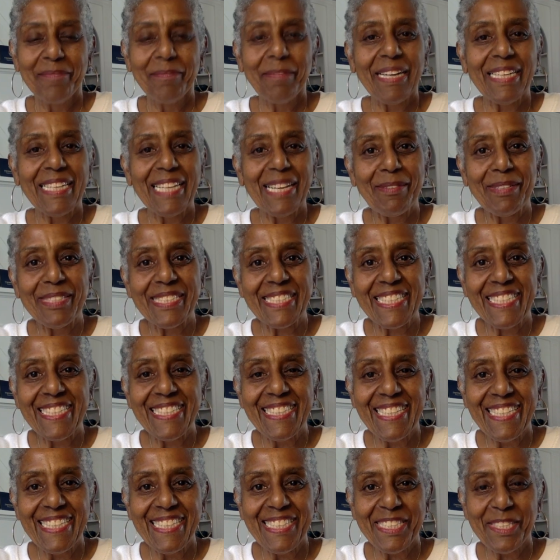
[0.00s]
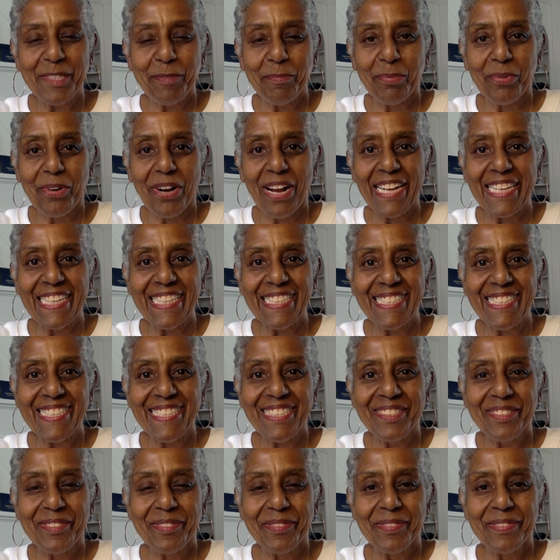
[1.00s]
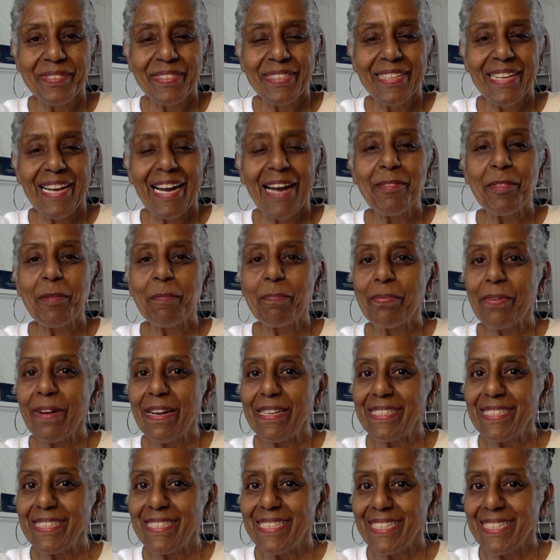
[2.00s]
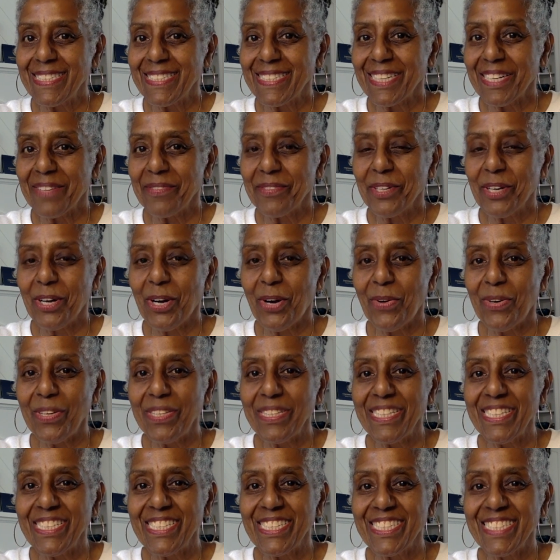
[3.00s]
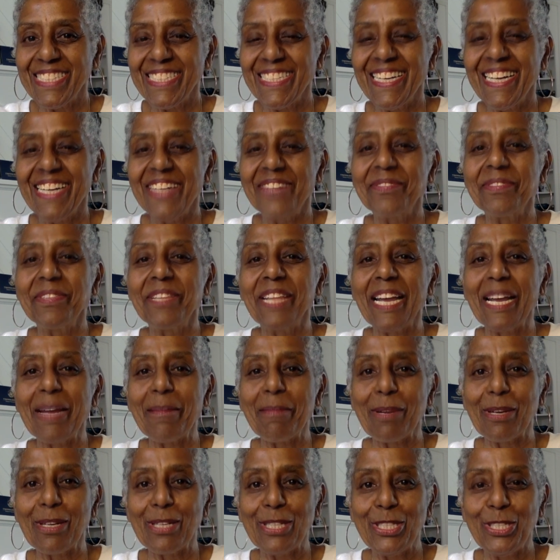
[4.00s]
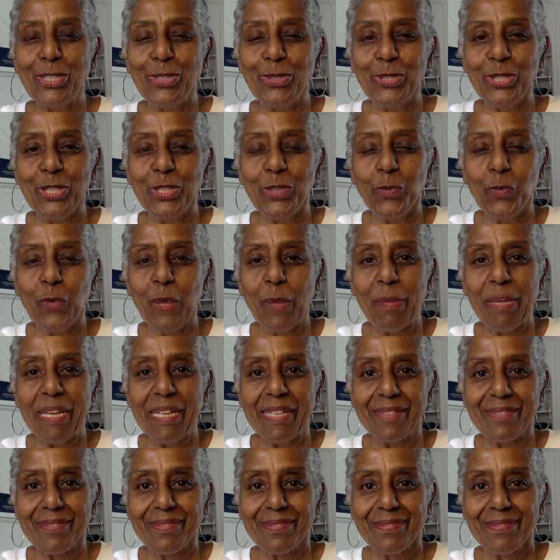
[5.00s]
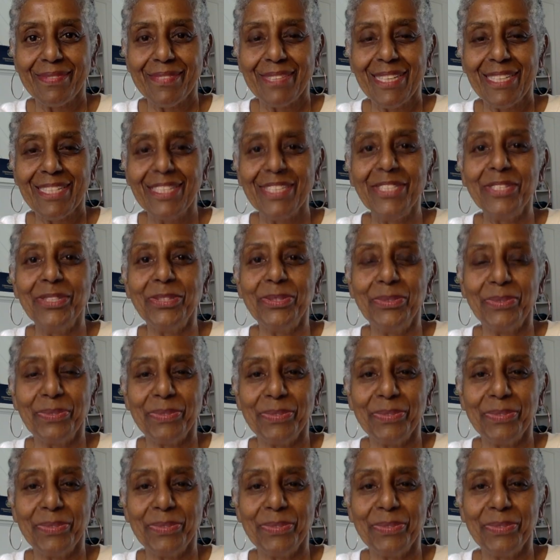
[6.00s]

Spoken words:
My name is Elise Bryant. I'm the President of the Coalition of Labor Union Women, CLUW.